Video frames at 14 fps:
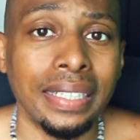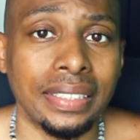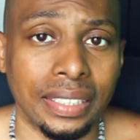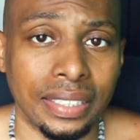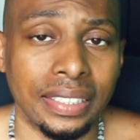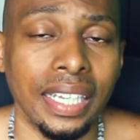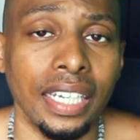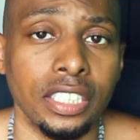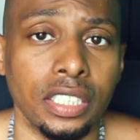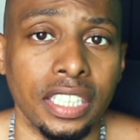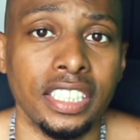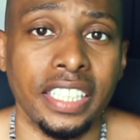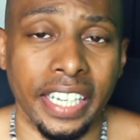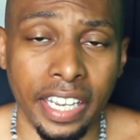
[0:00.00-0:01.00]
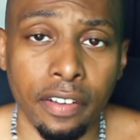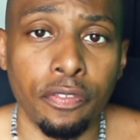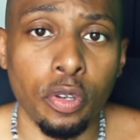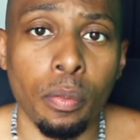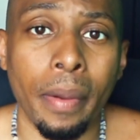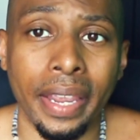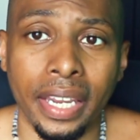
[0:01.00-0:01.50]
success is if
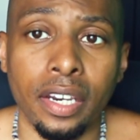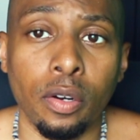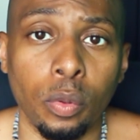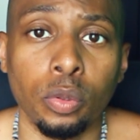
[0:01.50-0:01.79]
you make it a